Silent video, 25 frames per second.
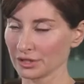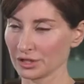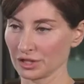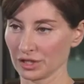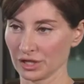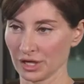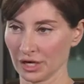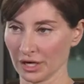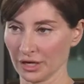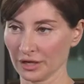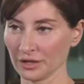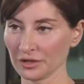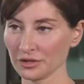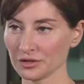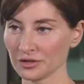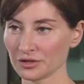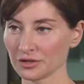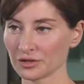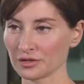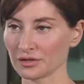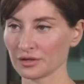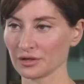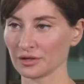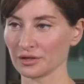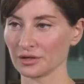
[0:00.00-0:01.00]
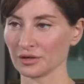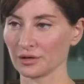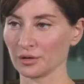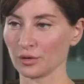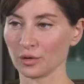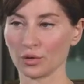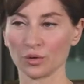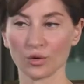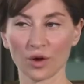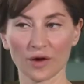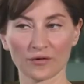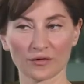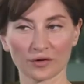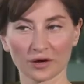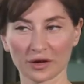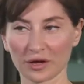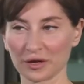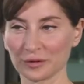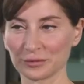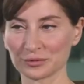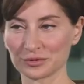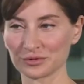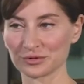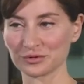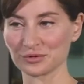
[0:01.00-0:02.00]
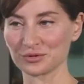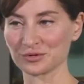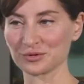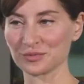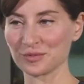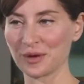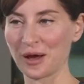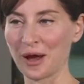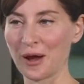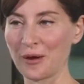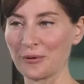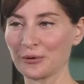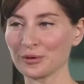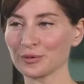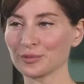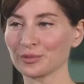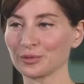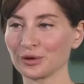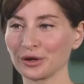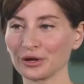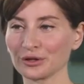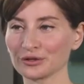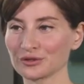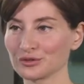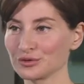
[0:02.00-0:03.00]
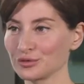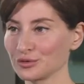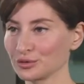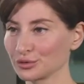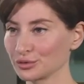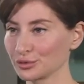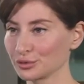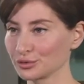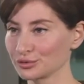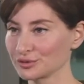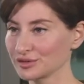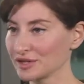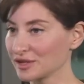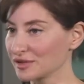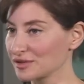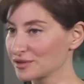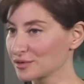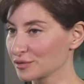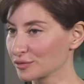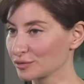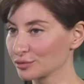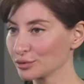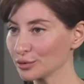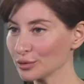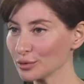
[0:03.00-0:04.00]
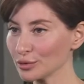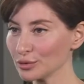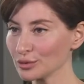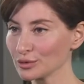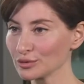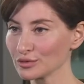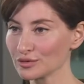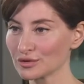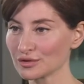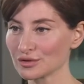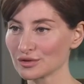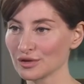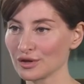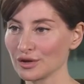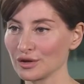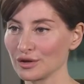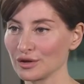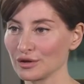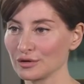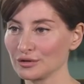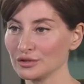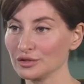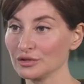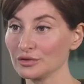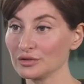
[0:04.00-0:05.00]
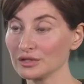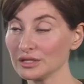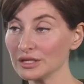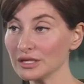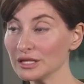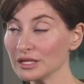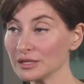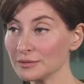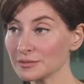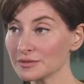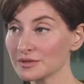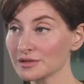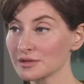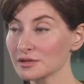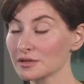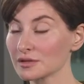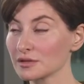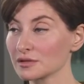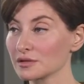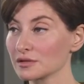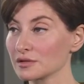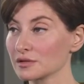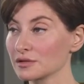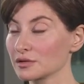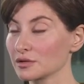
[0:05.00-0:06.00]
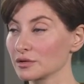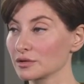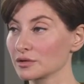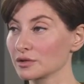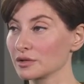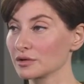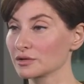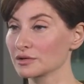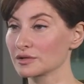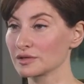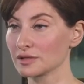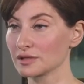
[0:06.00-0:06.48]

is changed, whoever comes into power brings new sets of rules, new teams. So your